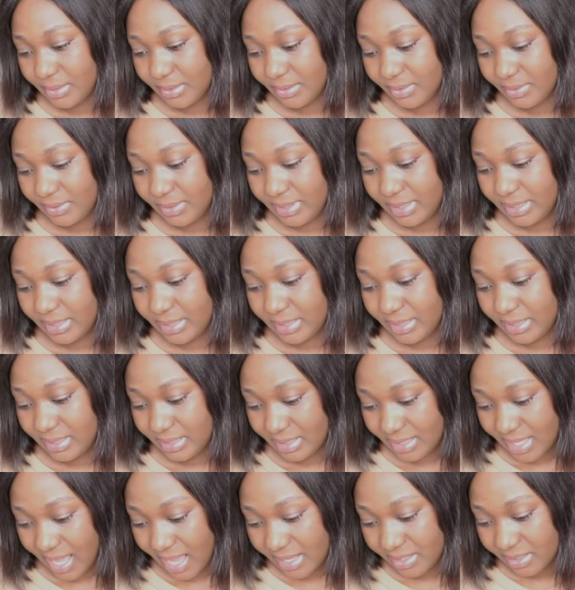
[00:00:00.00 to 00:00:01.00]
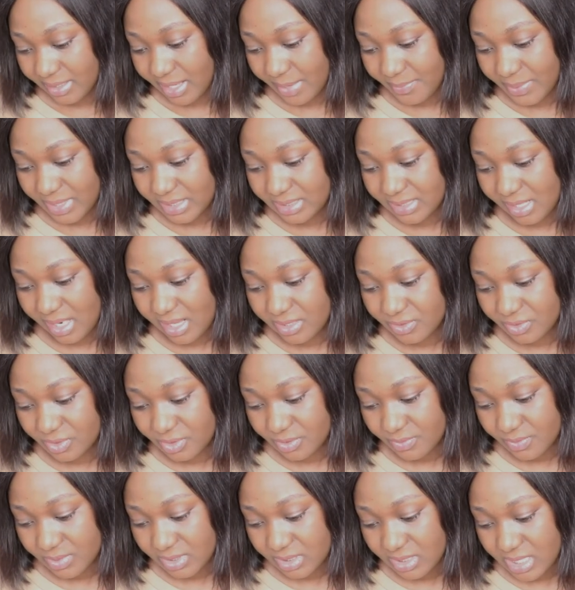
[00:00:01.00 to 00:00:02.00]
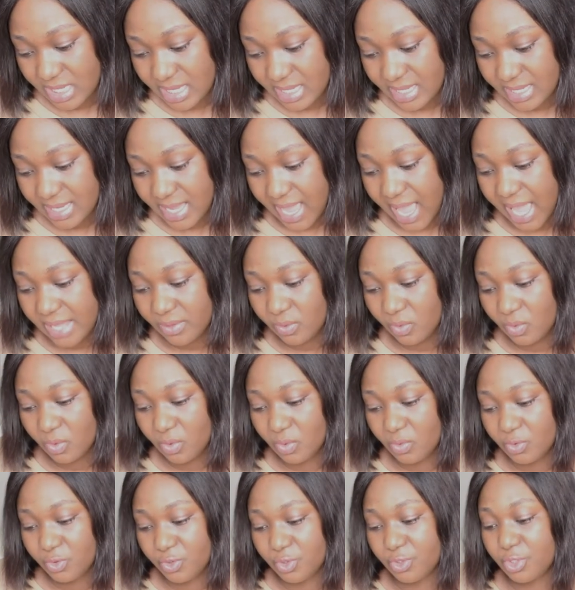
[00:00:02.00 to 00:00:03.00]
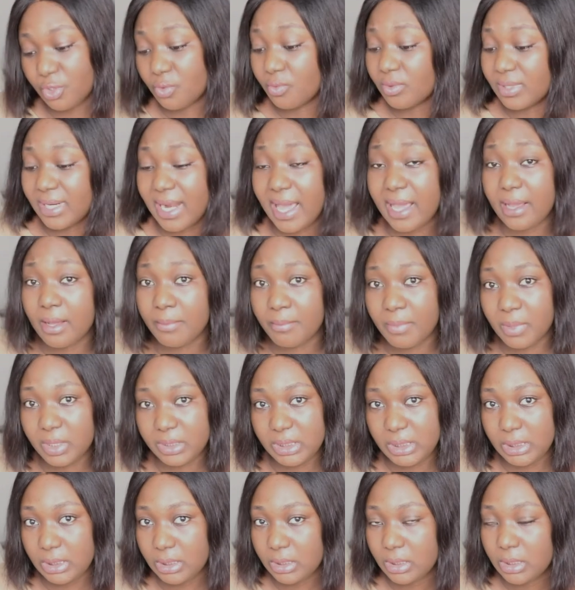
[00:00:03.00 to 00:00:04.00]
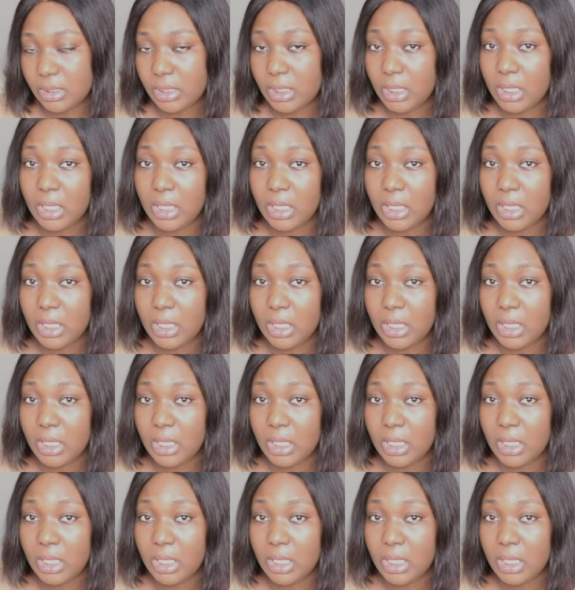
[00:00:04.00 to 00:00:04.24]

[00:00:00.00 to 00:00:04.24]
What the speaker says: Okay. Another person assume say and you don't like money.